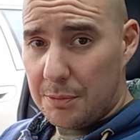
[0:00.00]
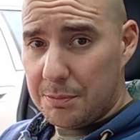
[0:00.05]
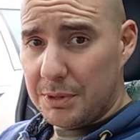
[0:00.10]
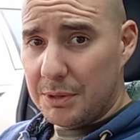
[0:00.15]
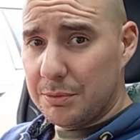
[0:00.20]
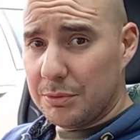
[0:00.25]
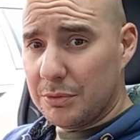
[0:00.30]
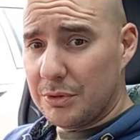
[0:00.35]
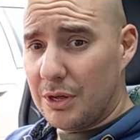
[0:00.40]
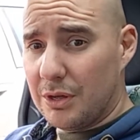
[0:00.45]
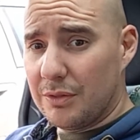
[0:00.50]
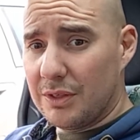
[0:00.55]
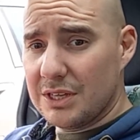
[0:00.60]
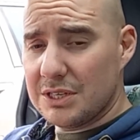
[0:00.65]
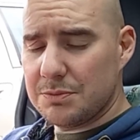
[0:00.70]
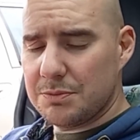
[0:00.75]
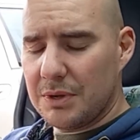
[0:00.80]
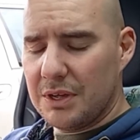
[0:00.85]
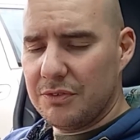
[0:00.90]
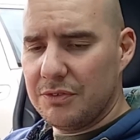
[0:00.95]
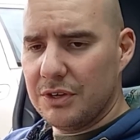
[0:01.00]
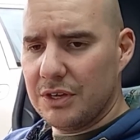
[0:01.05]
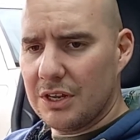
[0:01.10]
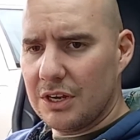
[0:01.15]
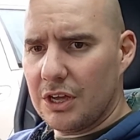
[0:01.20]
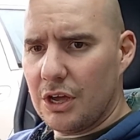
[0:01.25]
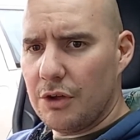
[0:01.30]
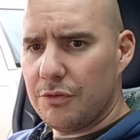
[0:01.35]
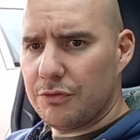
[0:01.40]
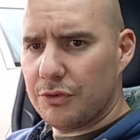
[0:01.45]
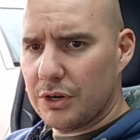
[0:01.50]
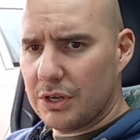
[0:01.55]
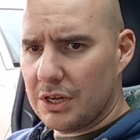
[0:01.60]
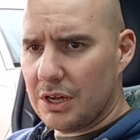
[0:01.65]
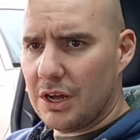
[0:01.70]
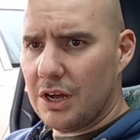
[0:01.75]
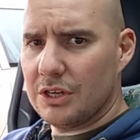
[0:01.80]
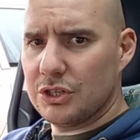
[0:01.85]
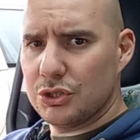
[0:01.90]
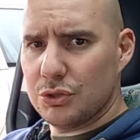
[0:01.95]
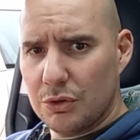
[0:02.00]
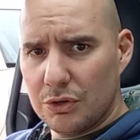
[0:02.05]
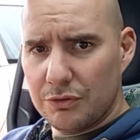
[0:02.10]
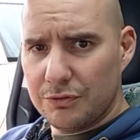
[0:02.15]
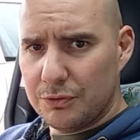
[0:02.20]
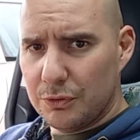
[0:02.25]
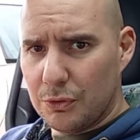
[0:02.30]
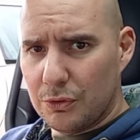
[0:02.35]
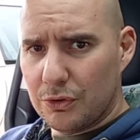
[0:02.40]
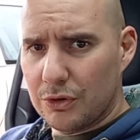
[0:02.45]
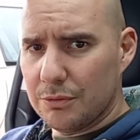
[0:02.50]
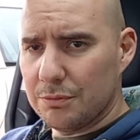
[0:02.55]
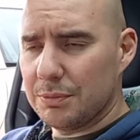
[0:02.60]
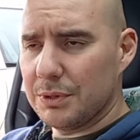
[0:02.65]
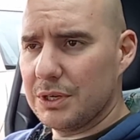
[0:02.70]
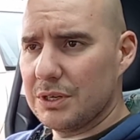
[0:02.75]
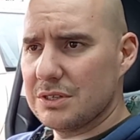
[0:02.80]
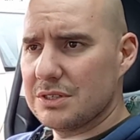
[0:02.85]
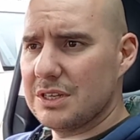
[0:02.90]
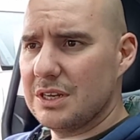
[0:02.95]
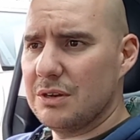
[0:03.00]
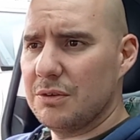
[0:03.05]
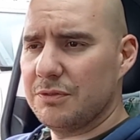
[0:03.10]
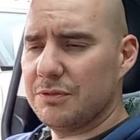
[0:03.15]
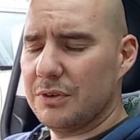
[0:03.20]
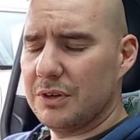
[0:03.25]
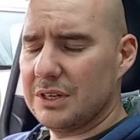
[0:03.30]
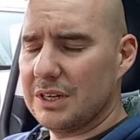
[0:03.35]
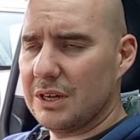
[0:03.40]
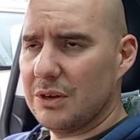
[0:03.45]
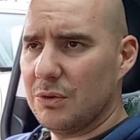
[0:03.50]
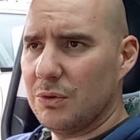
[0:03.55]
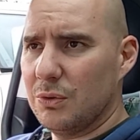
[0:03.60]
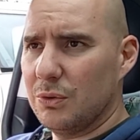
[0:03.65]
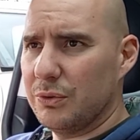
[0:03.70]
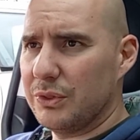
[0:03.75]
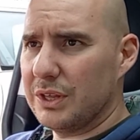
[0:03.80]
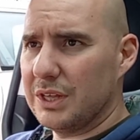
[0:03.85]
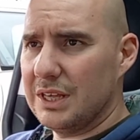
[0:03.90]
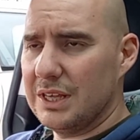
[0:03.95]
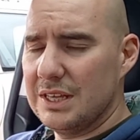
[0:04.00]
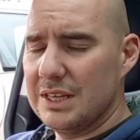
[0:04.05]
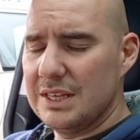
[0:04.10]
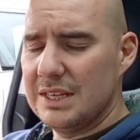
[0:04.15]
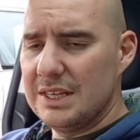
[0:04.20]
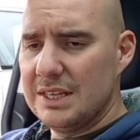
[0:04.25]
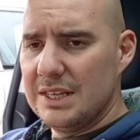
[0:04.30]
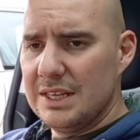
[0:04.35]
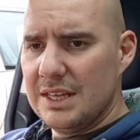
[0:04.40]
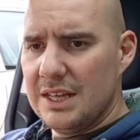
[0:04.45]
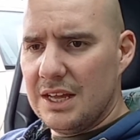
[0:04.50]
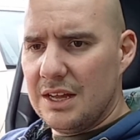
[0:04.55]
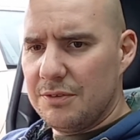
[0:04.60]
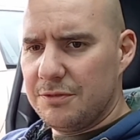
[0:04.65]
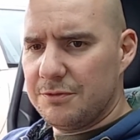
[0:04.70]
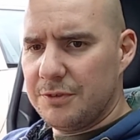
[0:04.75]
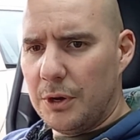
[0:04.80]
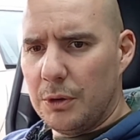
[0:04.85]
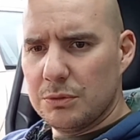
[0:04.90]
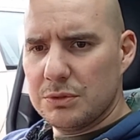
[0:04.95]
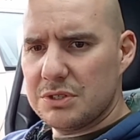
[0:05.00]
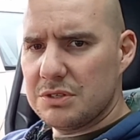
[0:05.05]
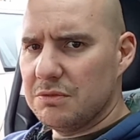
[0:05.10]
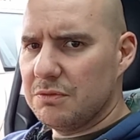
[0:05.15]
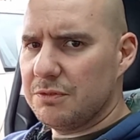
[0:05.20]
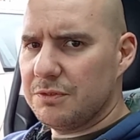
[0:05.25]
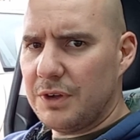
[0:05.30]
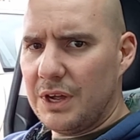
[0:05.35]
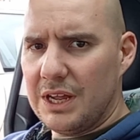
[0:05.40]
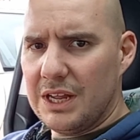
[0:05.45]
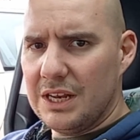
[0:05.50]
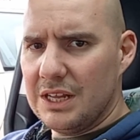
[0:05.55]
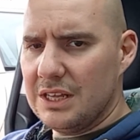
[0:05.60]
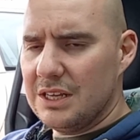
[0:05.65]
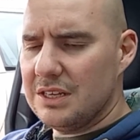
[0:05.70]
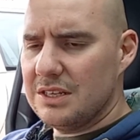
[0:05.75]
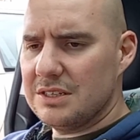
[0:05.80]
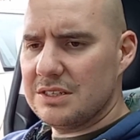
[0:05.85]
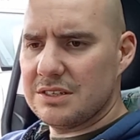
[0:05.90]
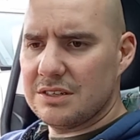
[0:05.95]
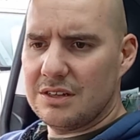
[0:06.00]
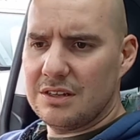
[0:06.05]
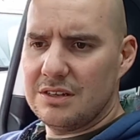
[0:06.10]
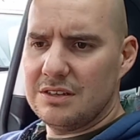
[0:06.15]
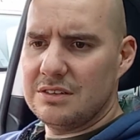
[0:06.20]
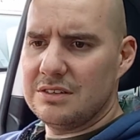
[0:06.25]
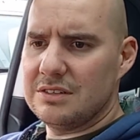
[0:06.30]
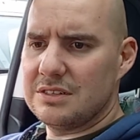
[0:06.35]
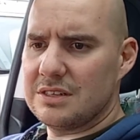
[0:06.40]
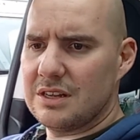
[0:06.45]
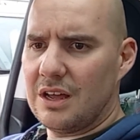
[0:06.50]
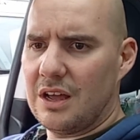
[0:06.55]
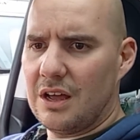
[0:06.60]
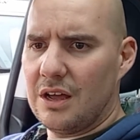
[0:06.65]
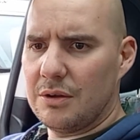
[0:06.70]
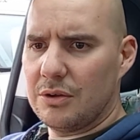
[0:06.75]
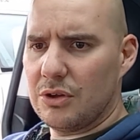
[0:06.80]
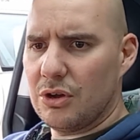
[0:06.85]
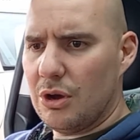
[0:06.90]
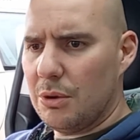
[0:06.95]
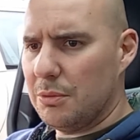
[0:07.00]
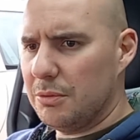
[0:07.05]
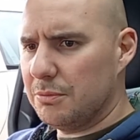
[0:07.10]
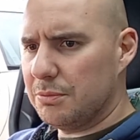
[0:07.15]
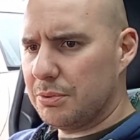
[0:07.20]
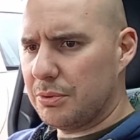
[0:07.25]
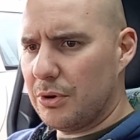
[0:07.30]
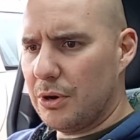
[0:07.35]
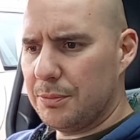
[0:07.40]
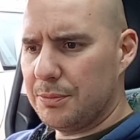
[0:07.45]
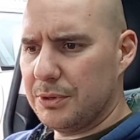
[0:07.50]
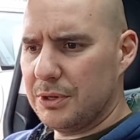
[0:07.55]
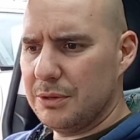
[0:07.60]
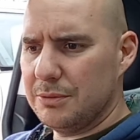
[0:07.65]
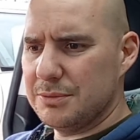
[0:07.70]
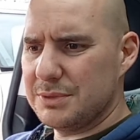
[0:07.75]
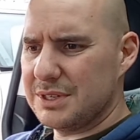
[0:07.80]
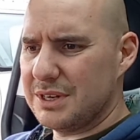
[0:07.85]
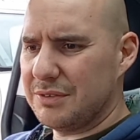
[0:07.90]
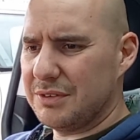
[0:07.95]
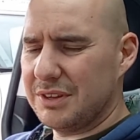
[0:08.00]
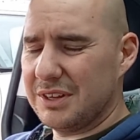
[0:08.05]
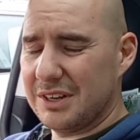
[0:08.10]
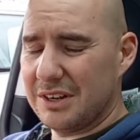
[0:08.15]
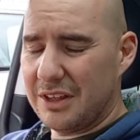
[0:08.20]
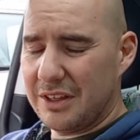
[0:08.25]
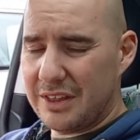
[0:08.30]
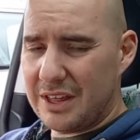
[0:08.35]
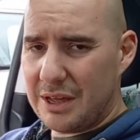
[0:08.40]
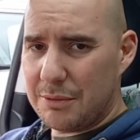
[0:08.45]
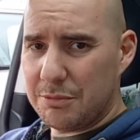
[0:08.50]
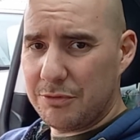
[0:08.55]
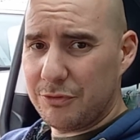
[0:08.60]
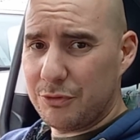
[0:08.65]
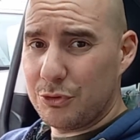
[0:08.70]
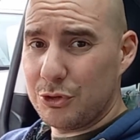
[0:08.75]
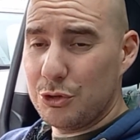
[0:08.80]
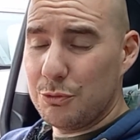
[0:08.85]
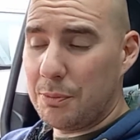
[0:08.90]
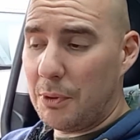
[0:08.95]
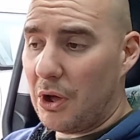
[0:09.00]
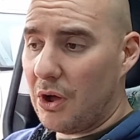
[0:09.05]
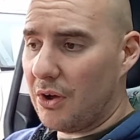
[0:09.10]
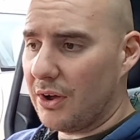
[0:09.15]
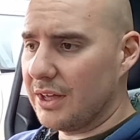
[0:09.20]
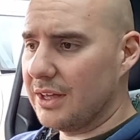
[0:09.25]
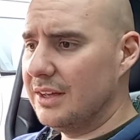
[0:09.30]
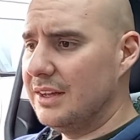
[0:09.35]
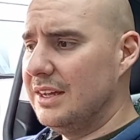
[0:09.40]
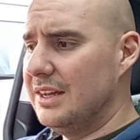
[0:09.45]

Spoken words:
people know this, but if you're going to go for a car, join a forum, because then you'll find out all the faults and failures and common problems and everything like that before you buy.